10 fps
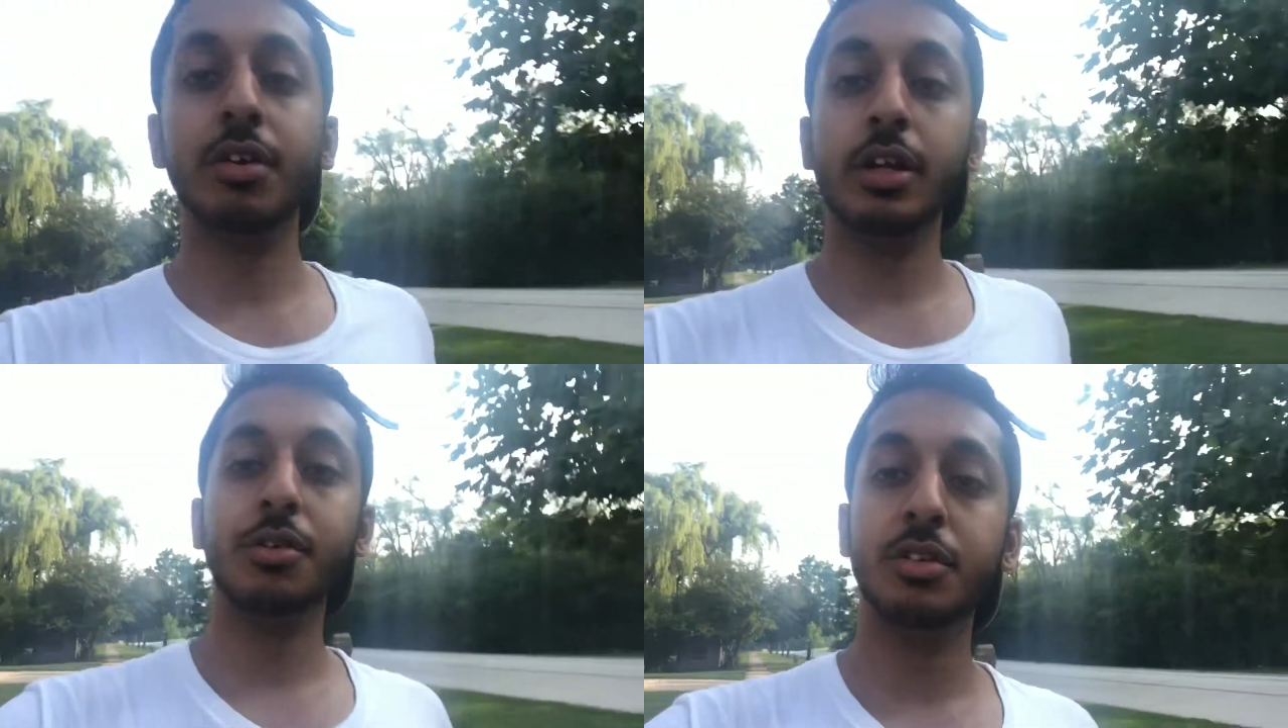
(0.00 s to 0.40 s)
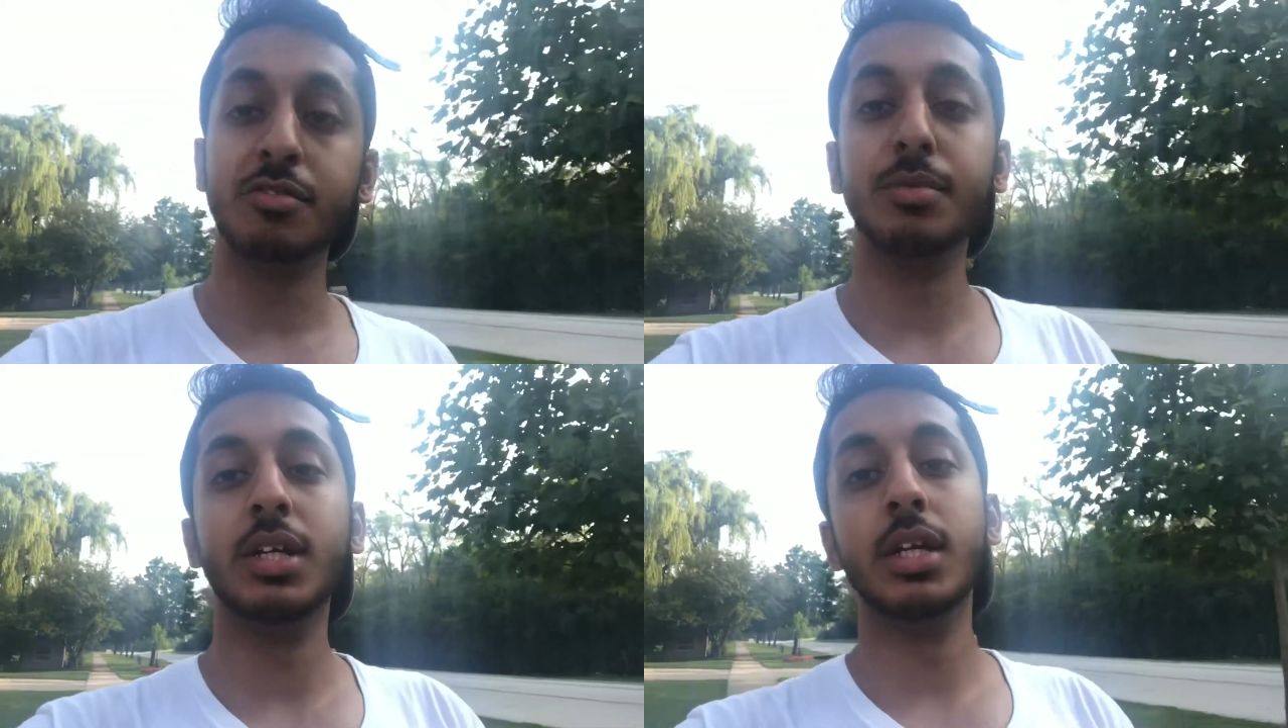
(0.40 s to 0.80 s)
videos
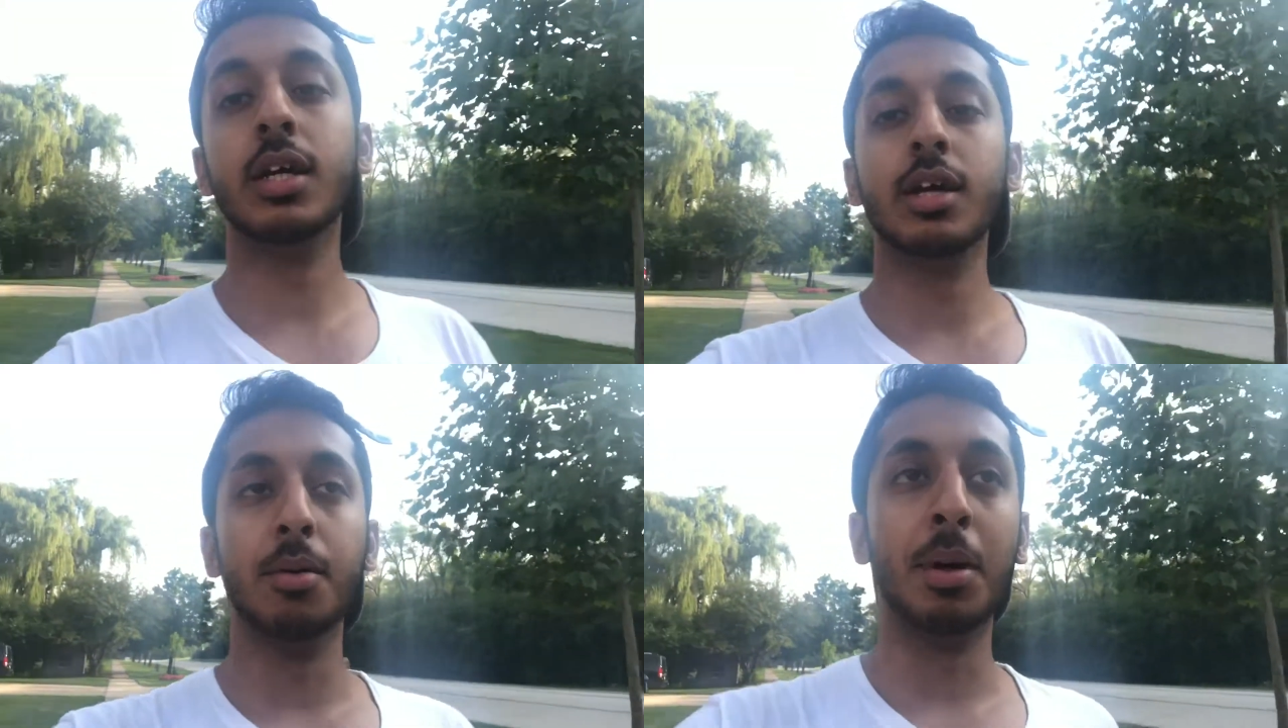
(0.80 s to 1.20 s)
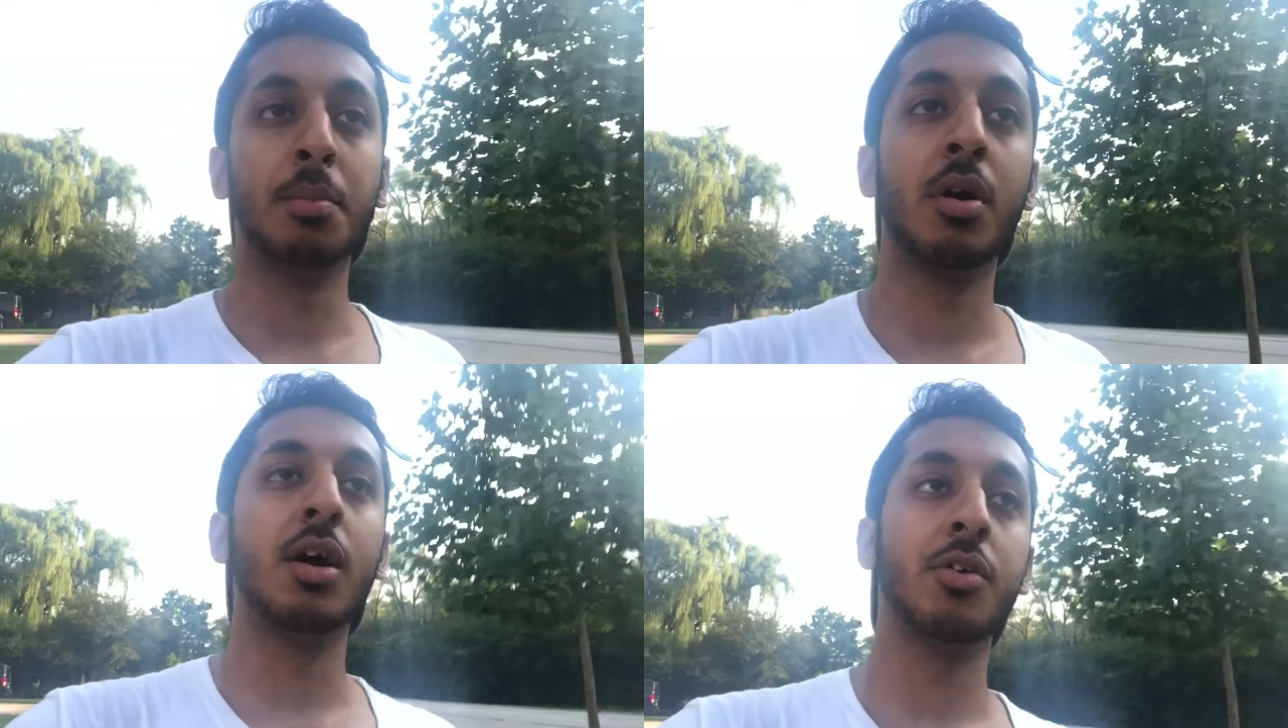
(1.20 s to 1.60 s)
of me and my
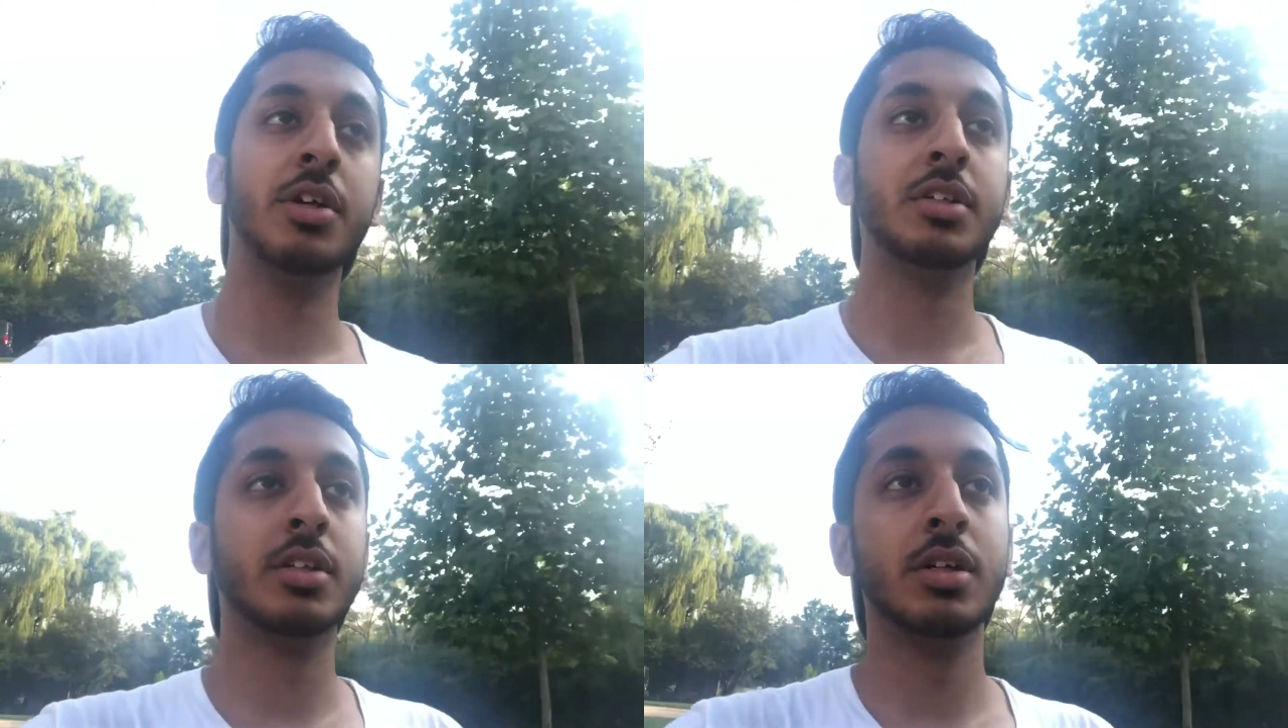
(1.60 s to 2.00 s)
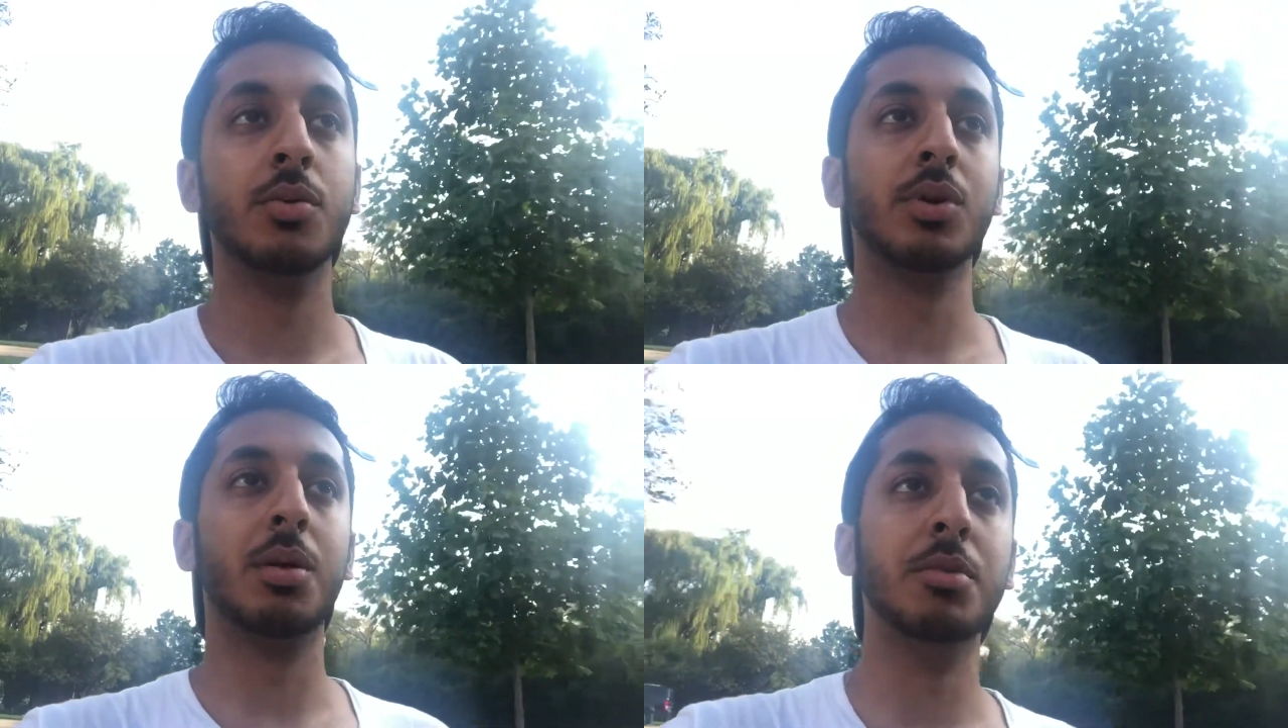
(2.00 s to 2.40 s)
progress
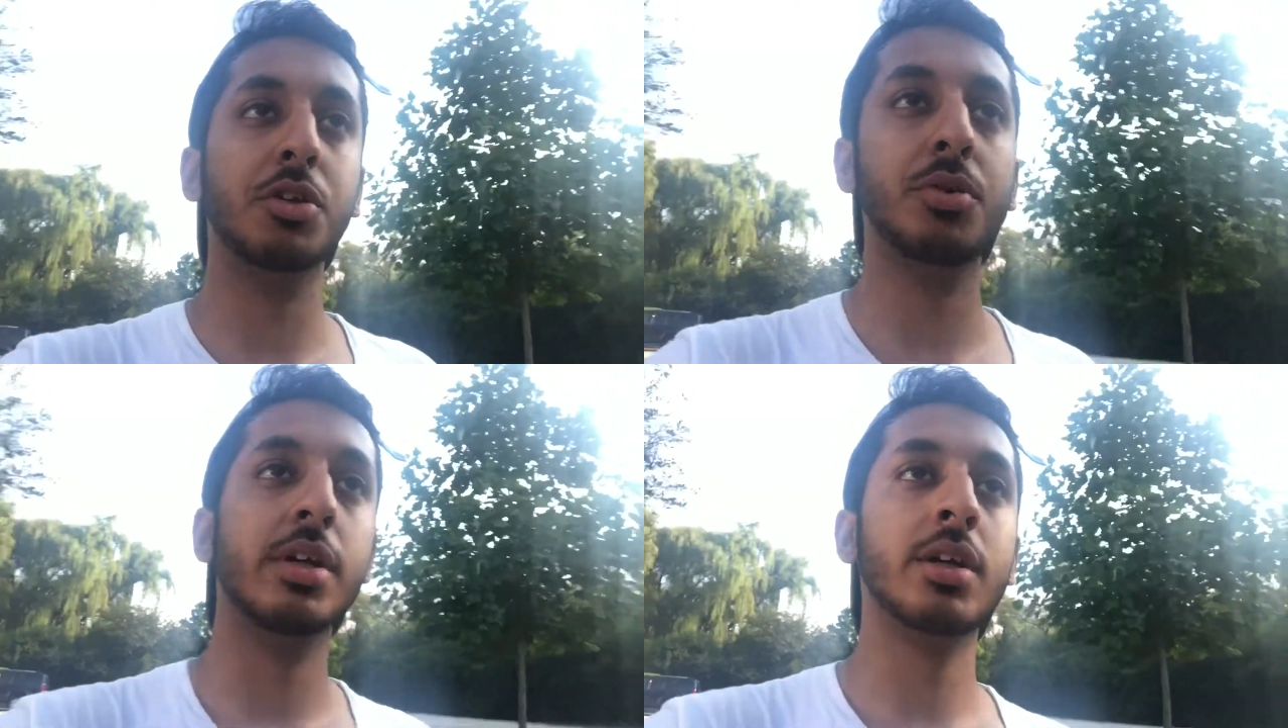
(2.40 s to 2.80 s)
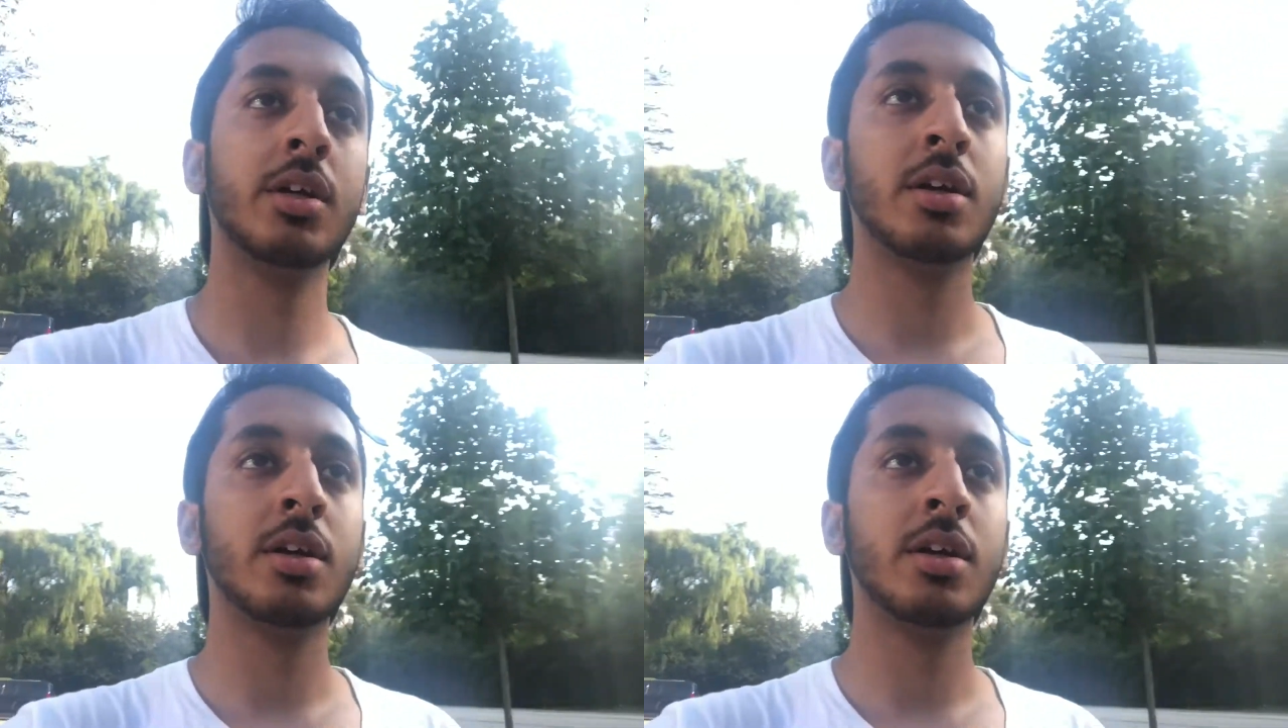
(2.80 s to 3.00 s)
and what I'm doing.